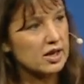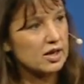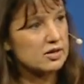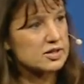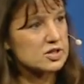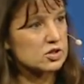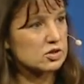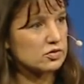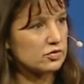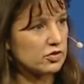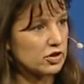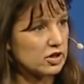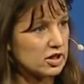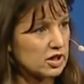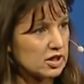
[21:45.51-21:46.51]
was
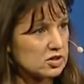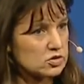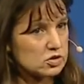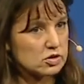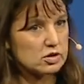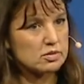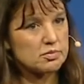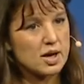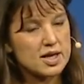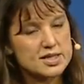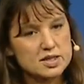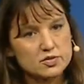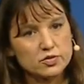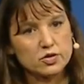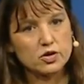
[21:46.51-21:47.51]
converted into a
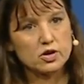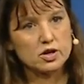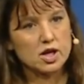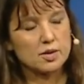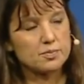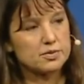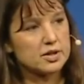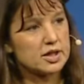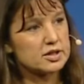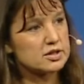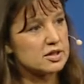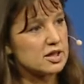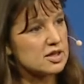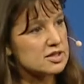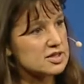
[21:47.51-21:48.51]
mosque for a couple
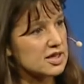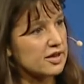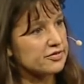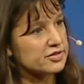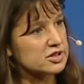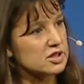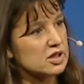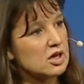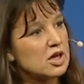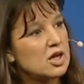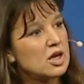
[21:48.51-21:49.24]
hundred years after